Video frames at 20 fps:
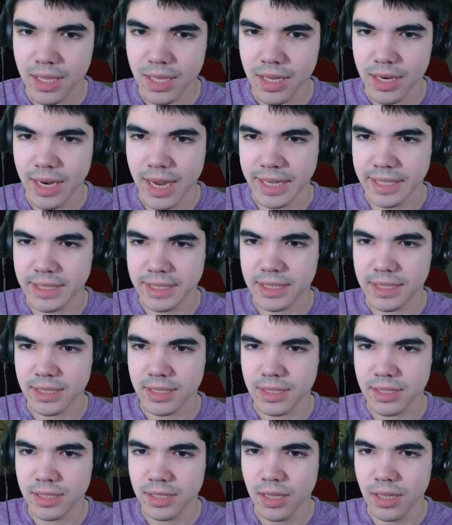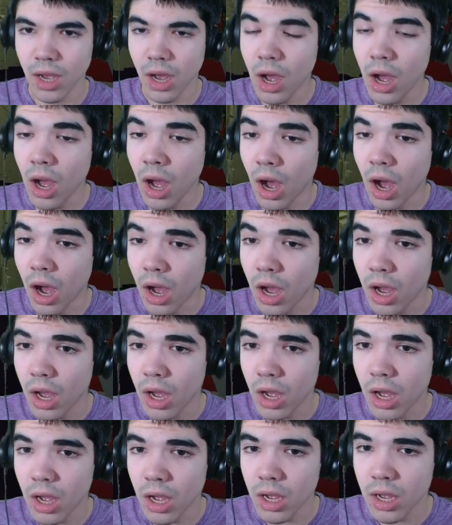Nice. Oh!
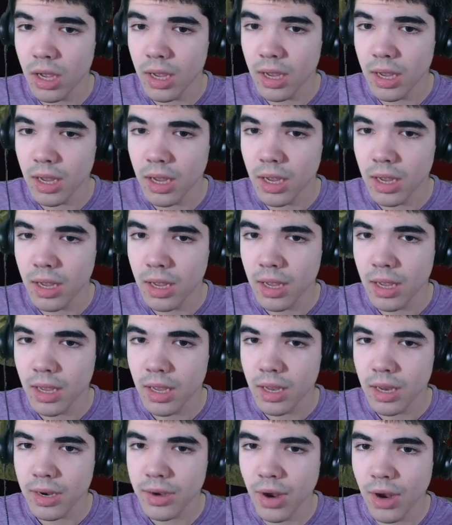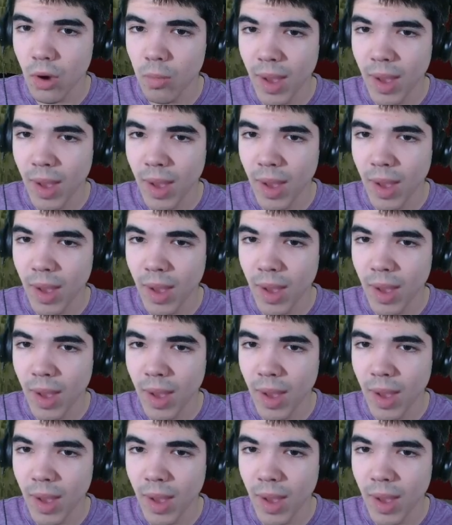No